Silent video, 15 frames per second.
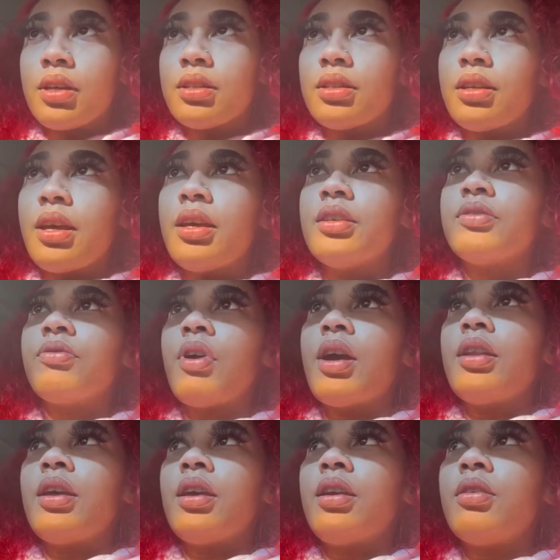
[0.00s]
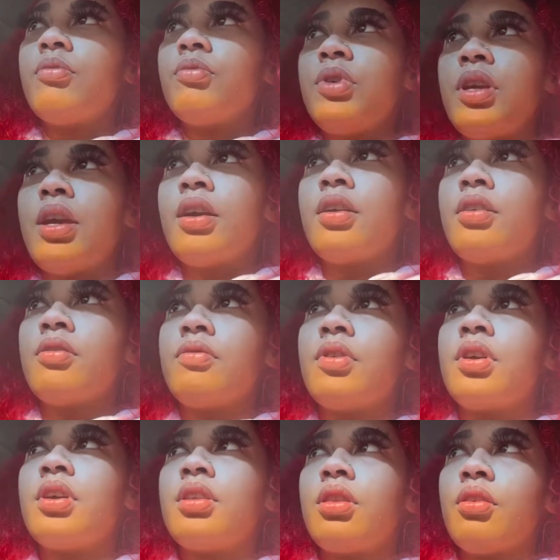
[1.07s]
Today is Friday and we have
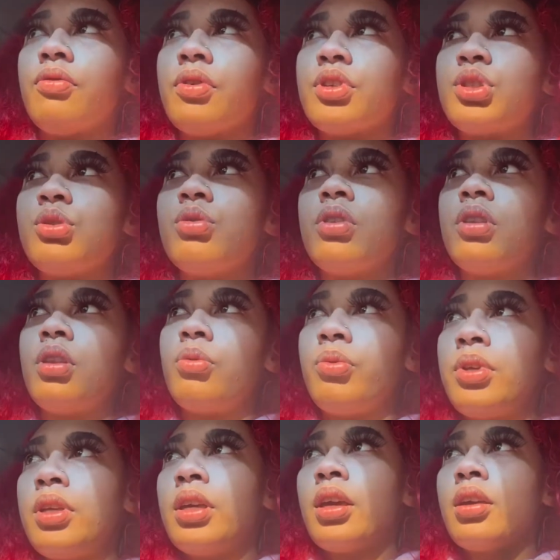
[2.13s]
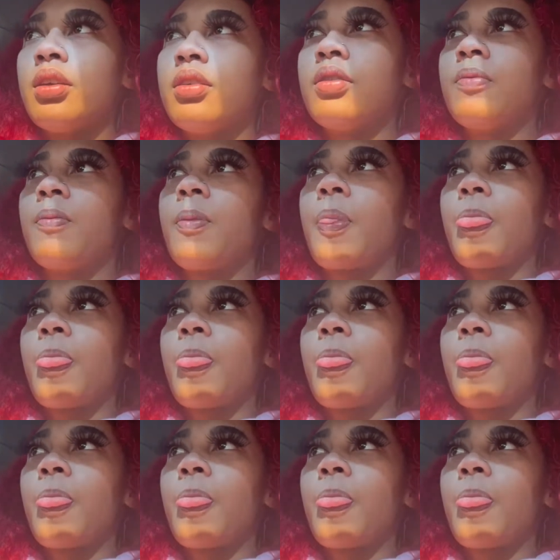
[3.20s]
the first shoot of the weekend.